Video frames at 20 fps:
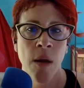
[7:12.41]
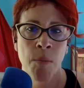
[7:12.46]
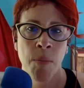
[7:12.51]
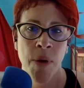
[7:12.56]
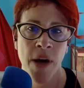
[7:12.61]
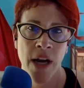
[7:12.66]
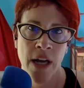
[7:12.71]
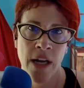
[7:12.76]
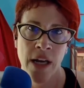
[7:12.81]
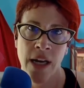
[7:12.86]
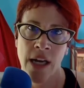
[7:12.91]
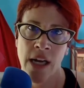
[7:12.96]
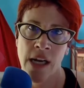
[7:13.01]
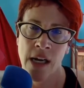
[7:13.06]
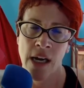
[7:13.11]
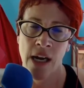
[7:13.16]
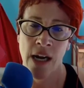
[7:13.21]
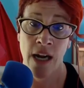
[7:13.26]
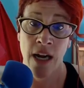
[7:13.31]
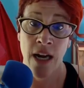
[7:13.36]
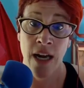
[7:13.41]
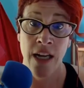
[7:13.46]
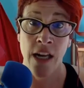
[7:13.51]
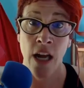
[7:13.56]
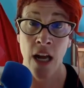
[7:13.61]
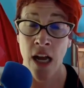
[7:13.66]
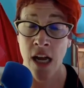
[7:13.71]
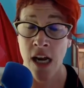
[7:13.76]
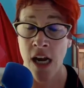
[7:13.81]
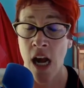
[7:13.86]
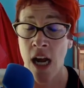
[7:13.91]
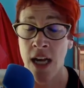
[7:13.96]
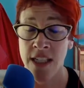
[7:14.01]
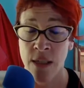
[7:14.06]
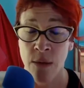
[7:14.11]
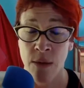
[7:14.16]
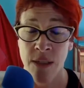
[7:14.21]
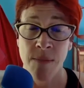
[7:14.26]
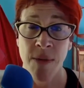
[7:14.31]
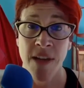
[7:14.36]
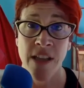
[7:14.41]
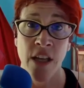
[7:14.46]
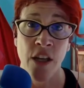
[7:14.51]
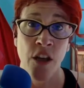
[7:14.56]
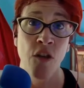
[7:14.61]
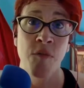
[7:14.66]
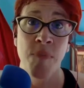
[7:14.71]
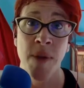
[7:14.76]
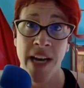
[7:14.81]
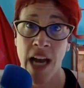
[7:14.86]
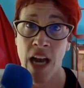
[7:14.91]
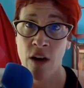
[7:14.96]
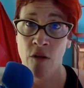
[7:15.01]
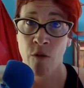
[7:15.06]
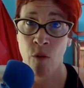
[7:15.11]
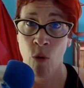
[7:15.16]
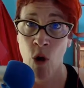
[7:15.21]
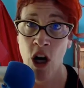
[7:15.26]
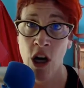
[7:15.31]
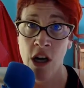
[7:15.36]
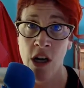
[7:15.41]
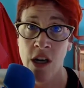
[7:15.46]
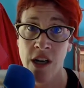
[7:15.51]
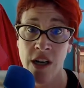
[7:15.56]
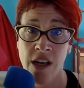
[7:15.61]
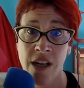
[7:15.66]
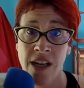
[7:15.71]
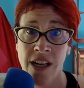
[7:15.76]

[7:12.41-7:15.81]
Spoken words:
but it also has meant that you've been out of work,